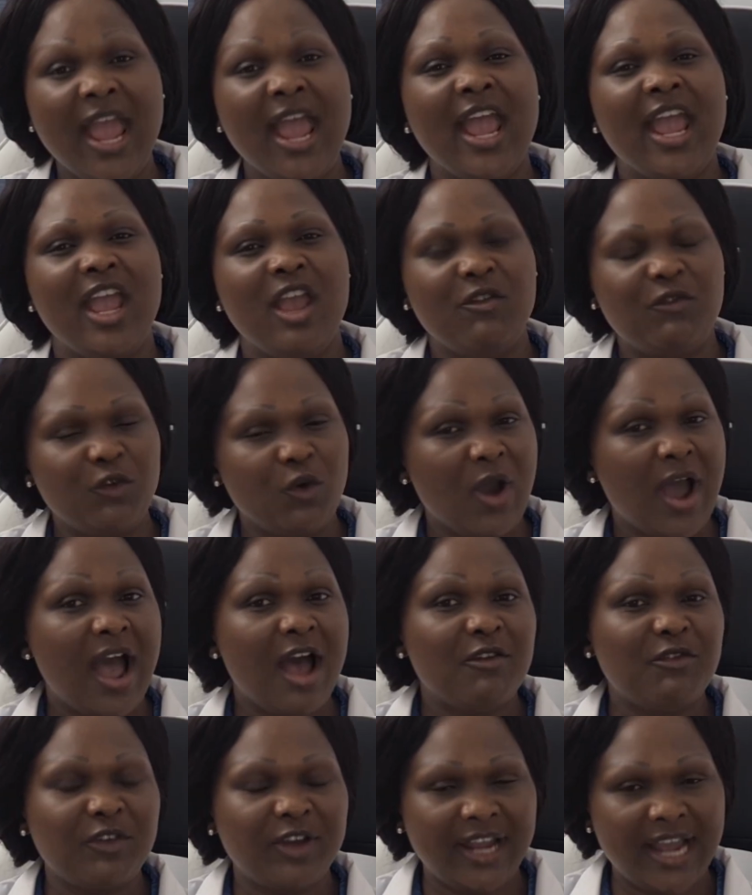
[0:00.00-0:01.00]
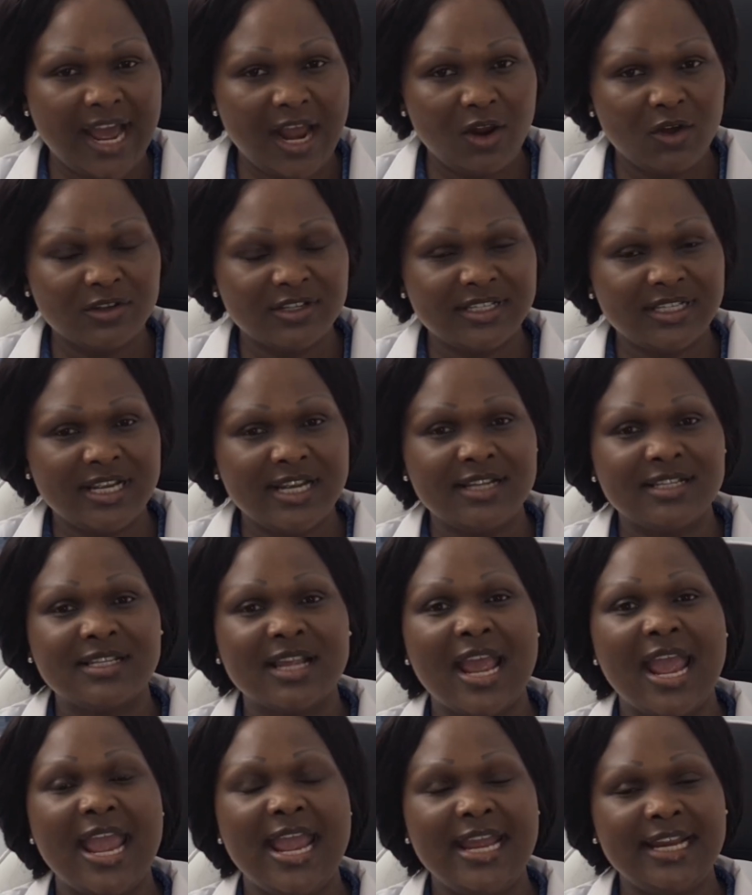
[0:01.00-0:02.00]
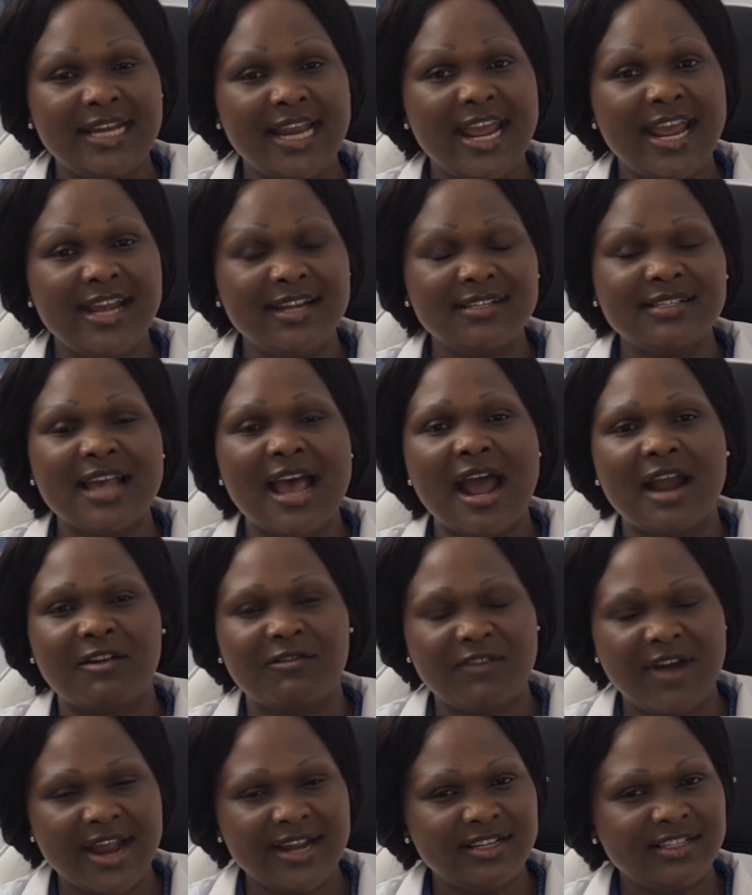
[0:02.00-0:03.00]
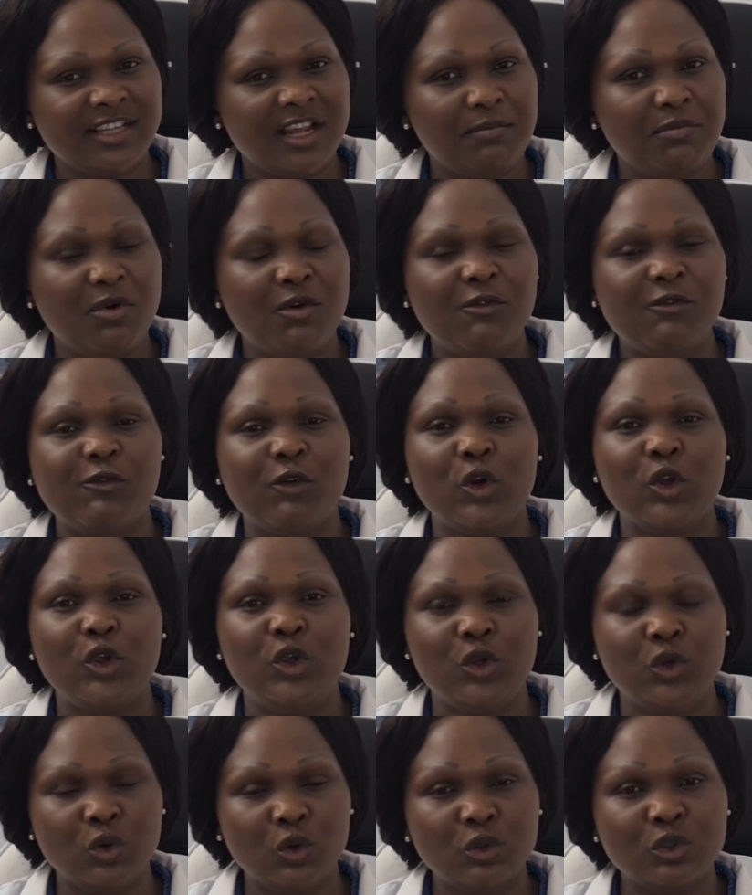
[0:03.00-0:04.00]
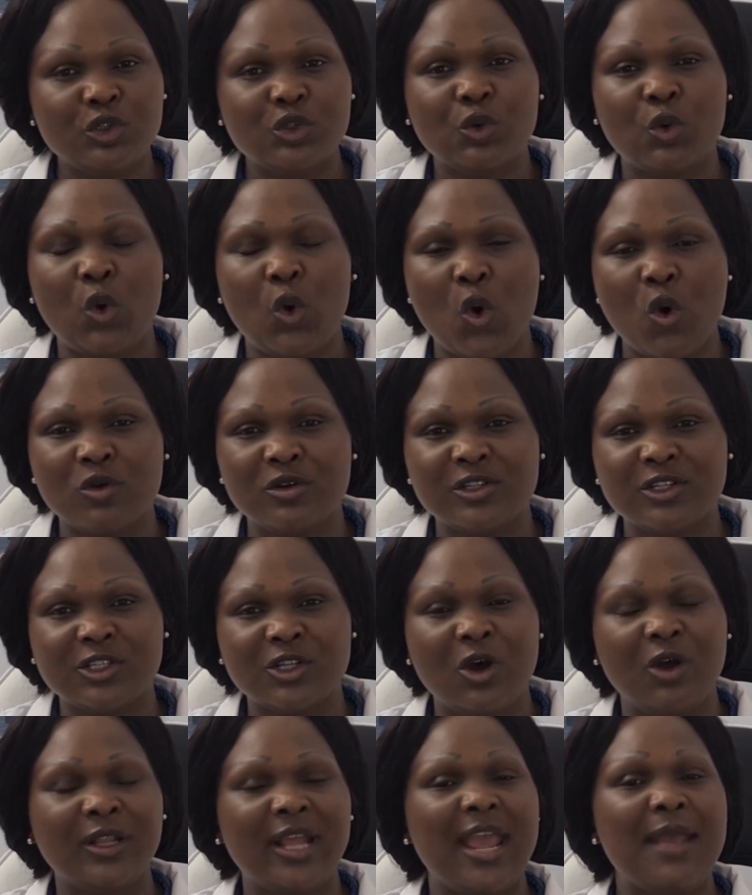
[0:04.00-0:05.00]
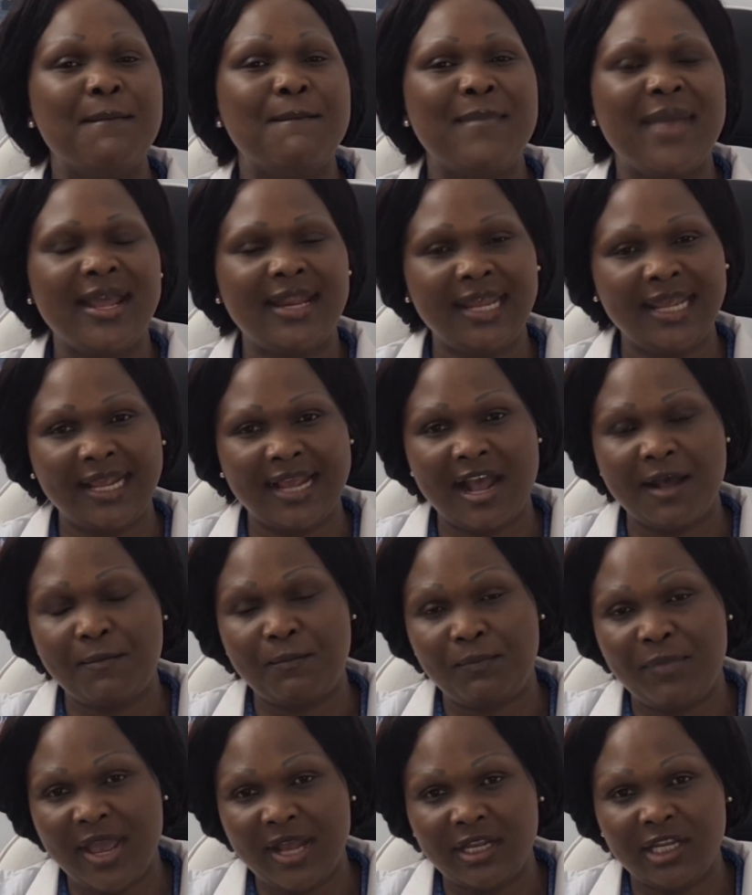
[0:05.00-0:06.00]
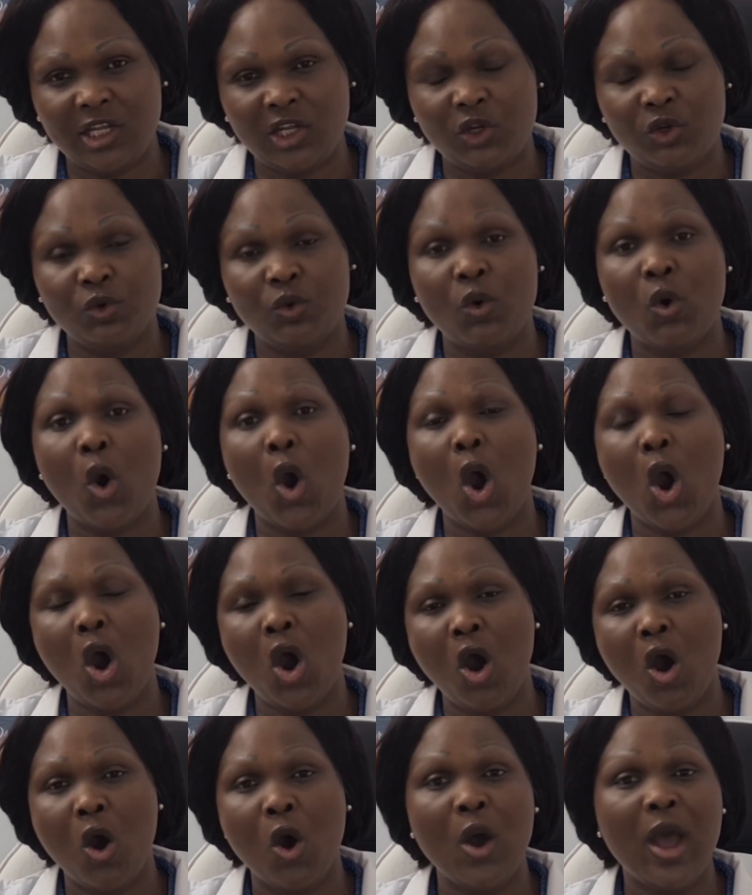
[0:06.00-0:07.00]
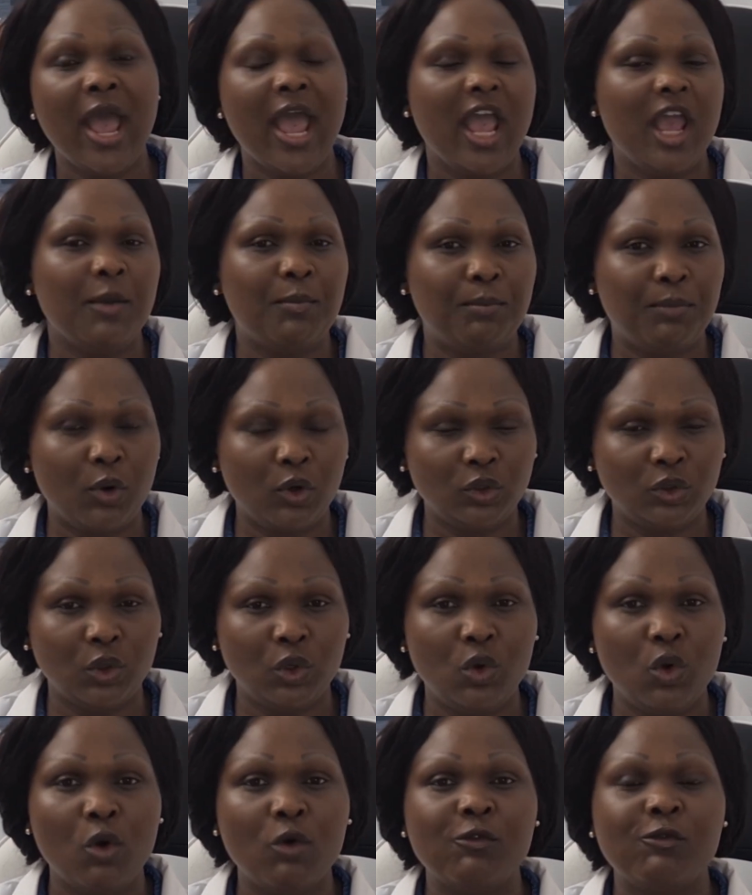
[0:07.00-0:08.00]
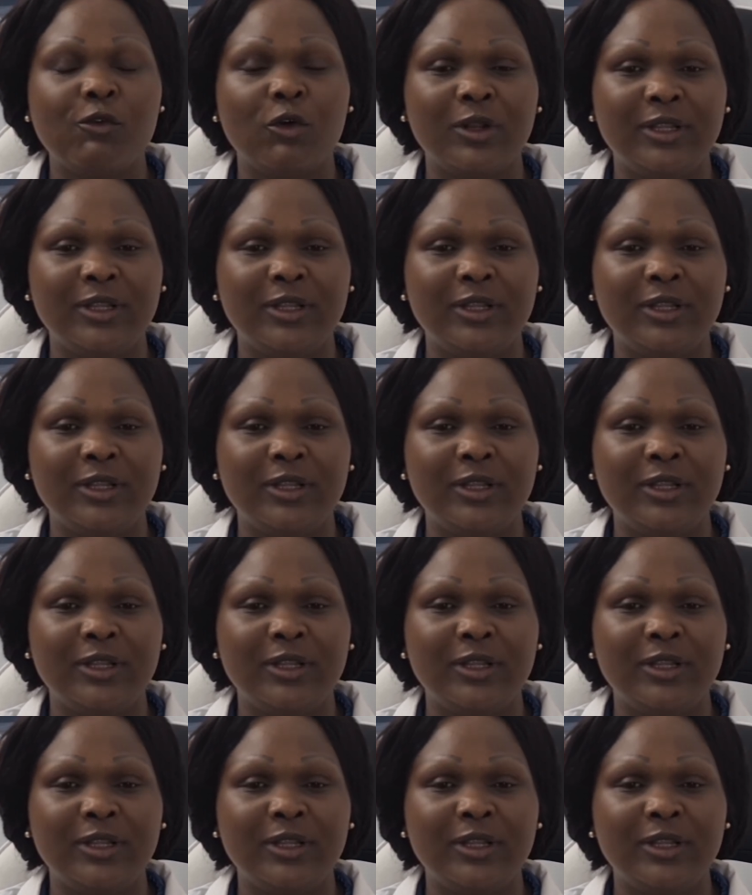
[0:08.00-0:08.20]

If you have calluses, it is advisable for you to consult a medical pedicure or a podologue for